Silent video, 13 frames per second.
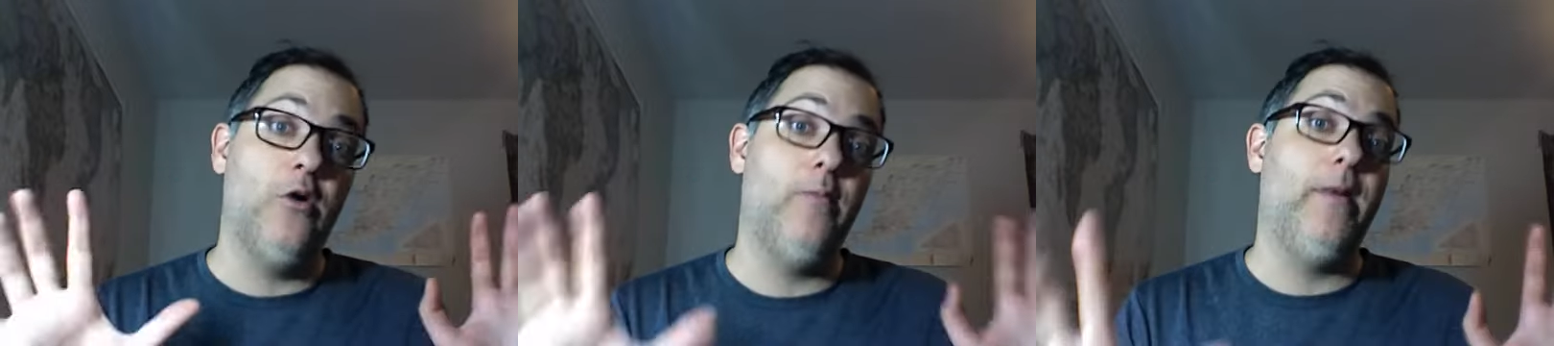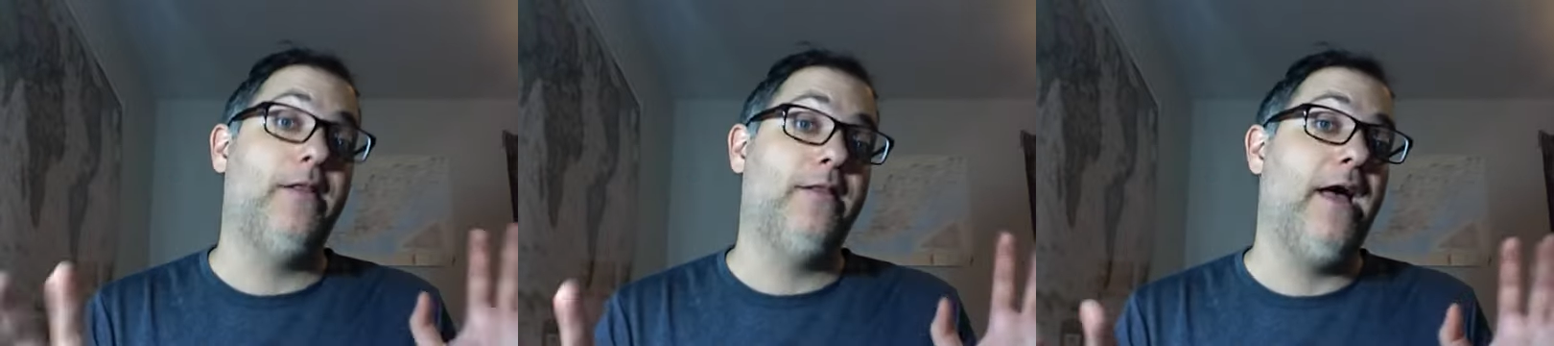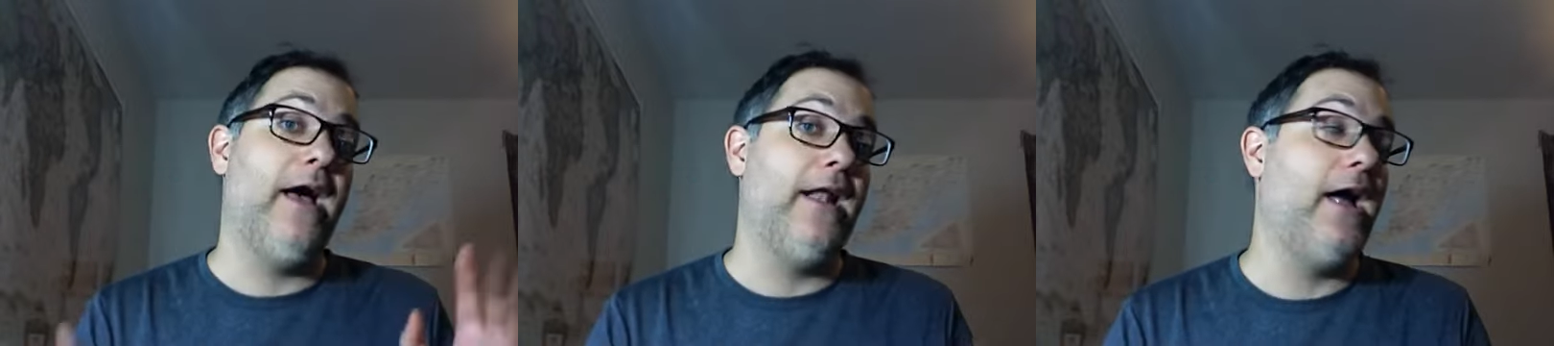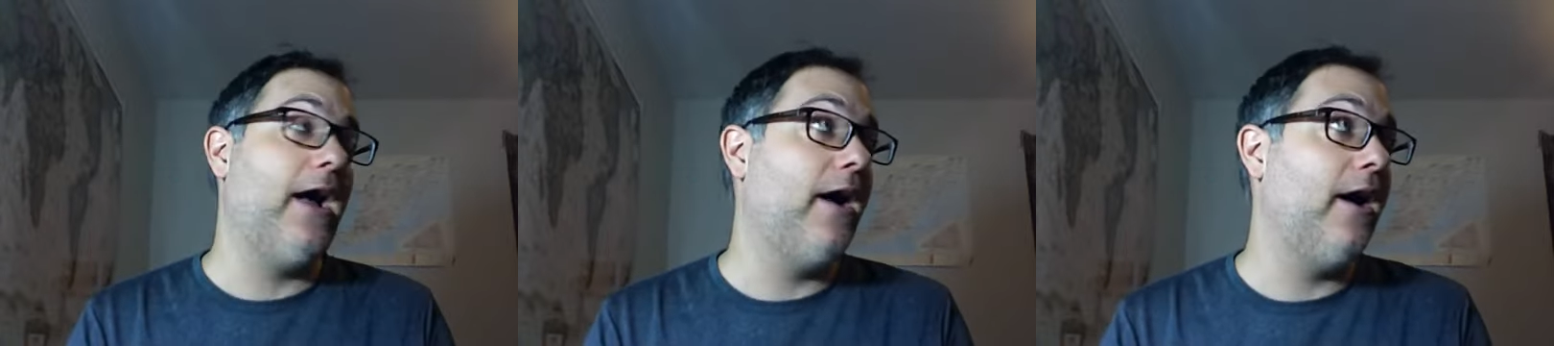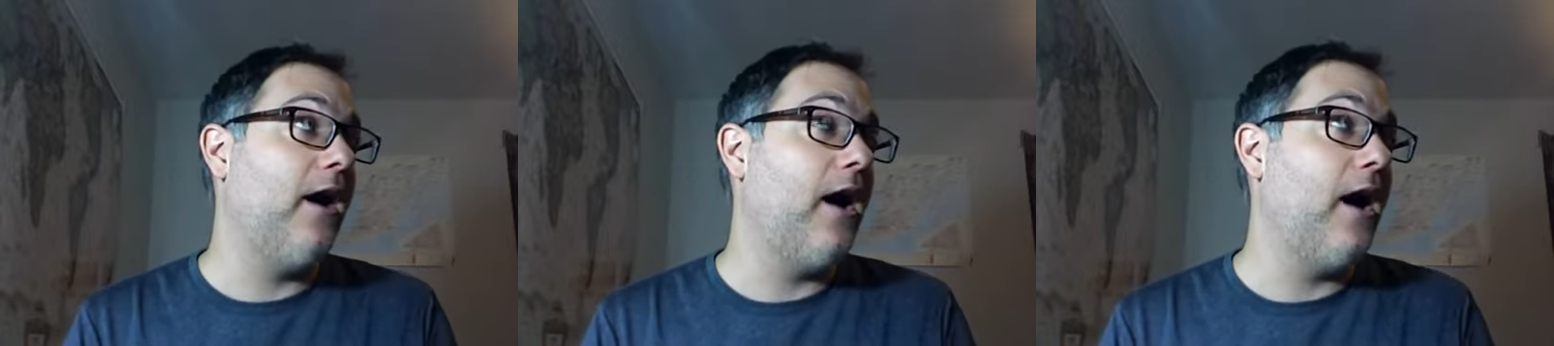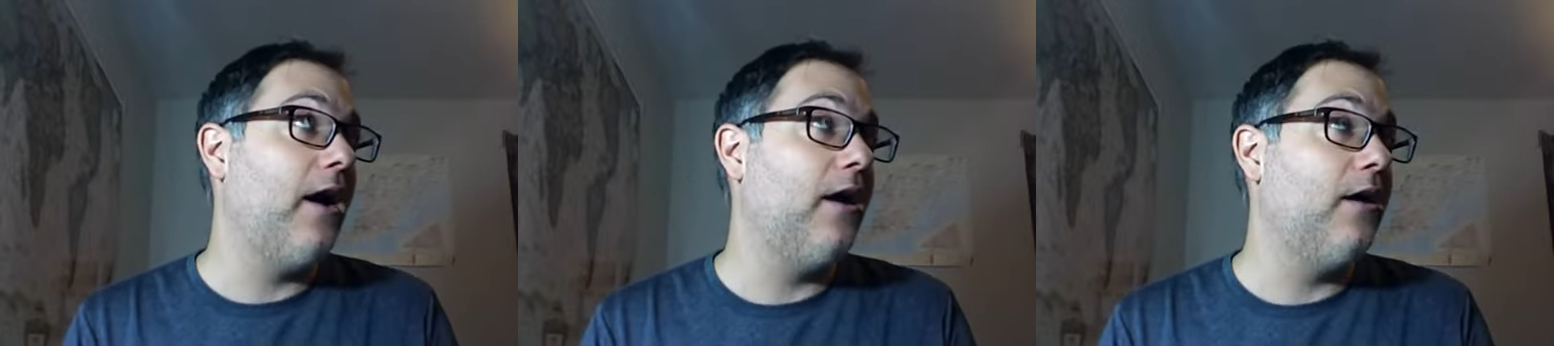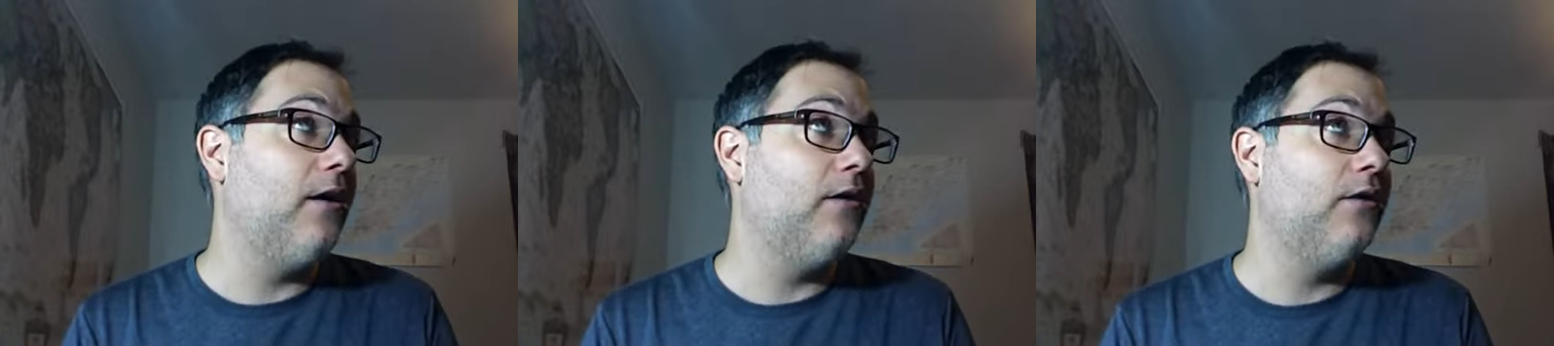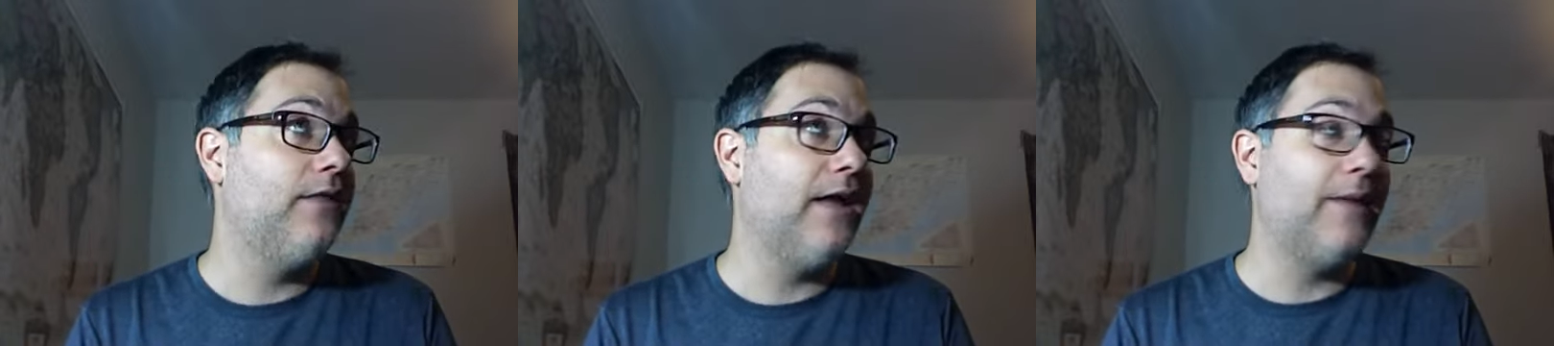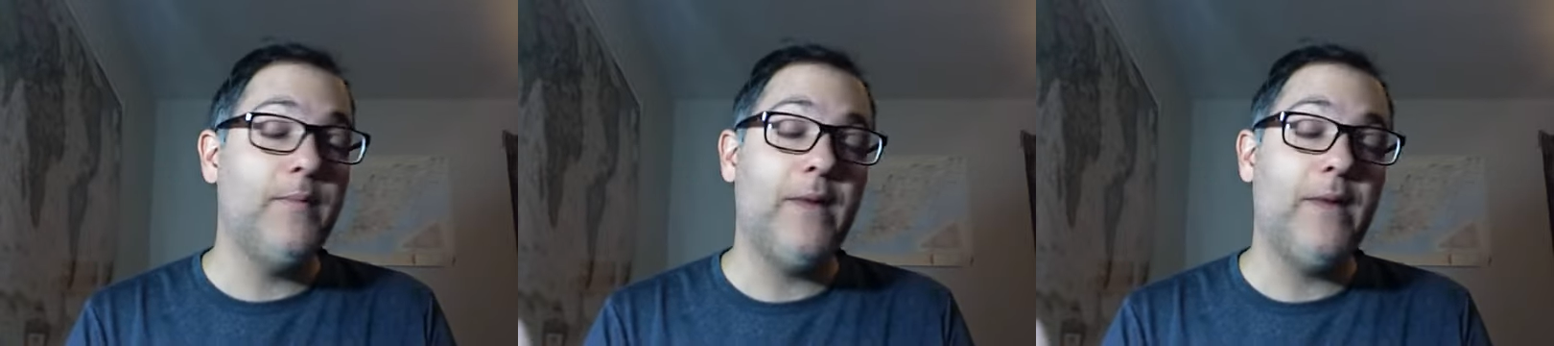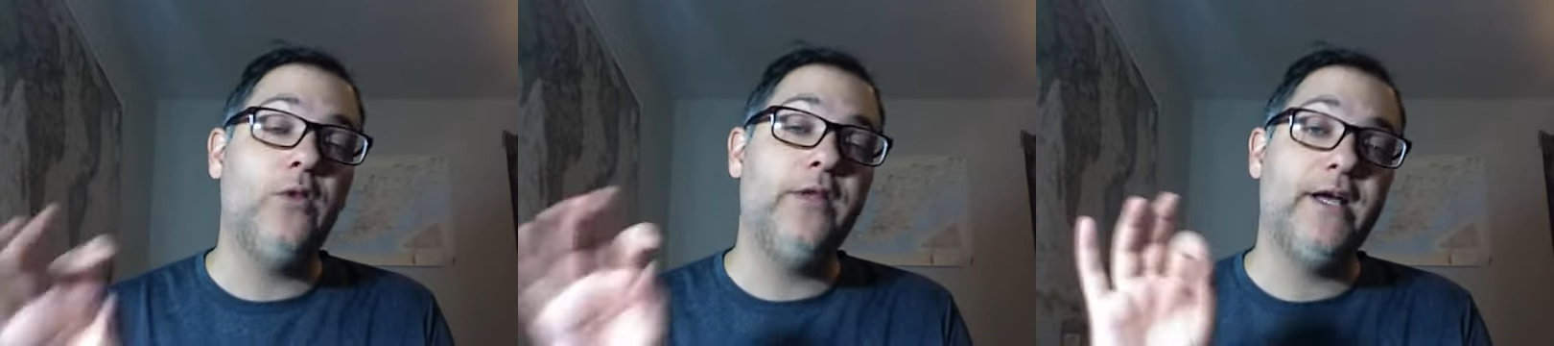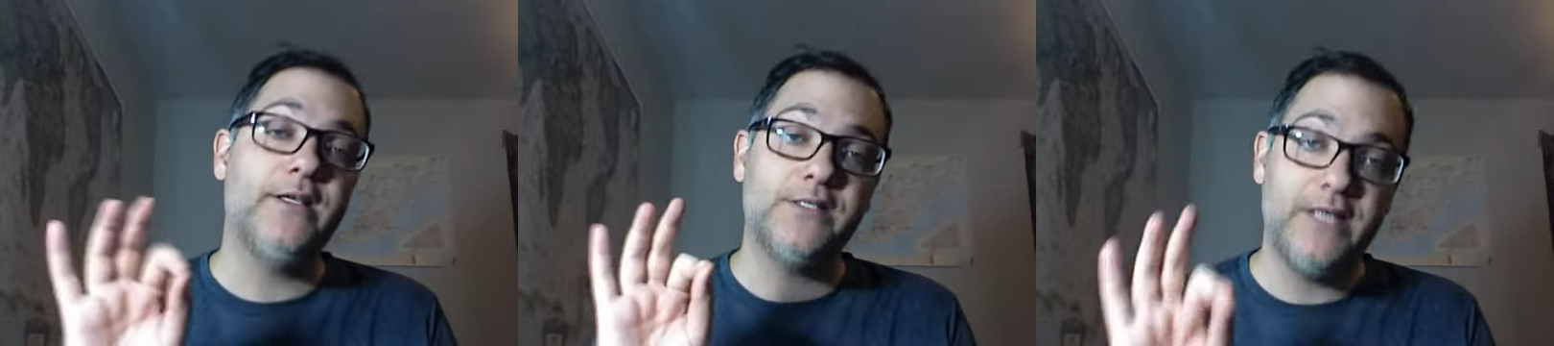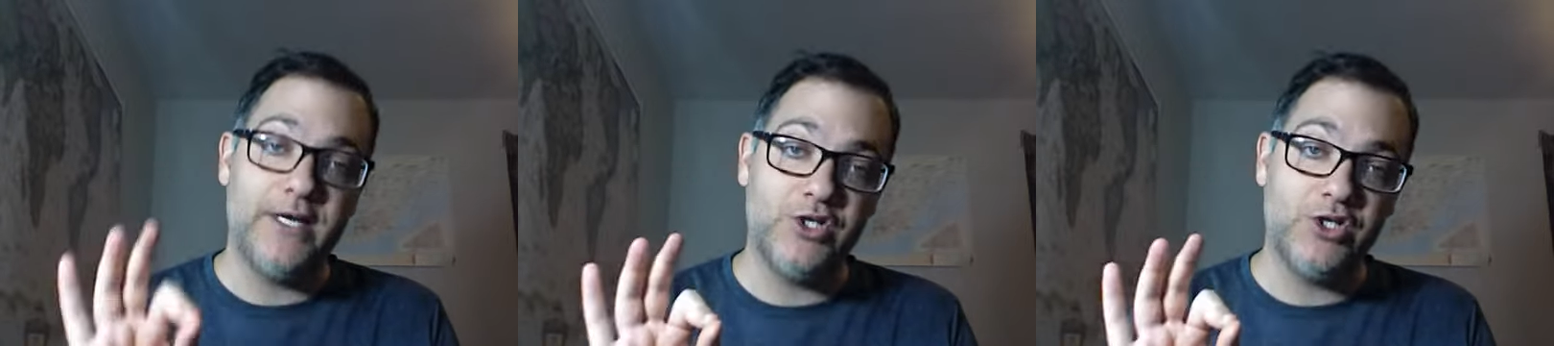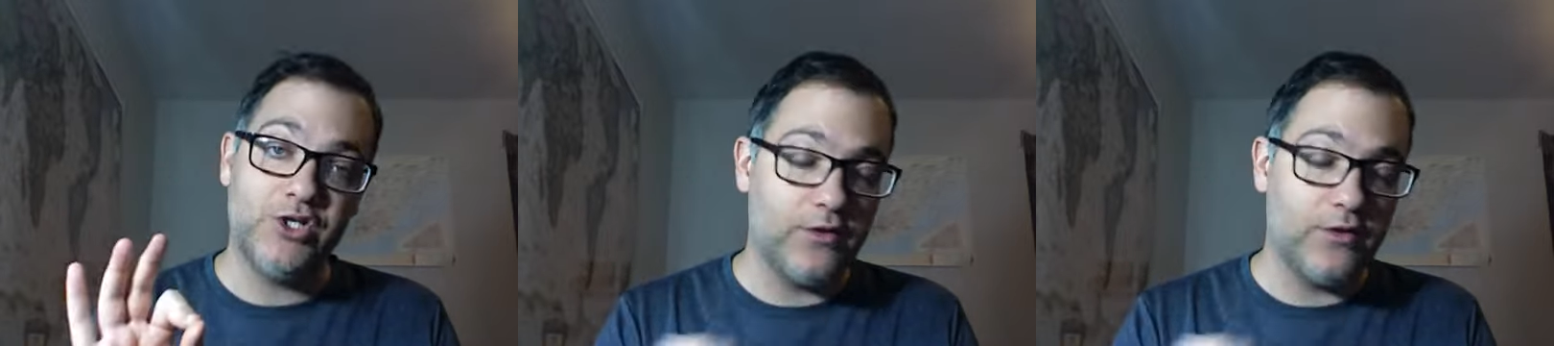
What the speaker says: about that. That'd be my only hesitation.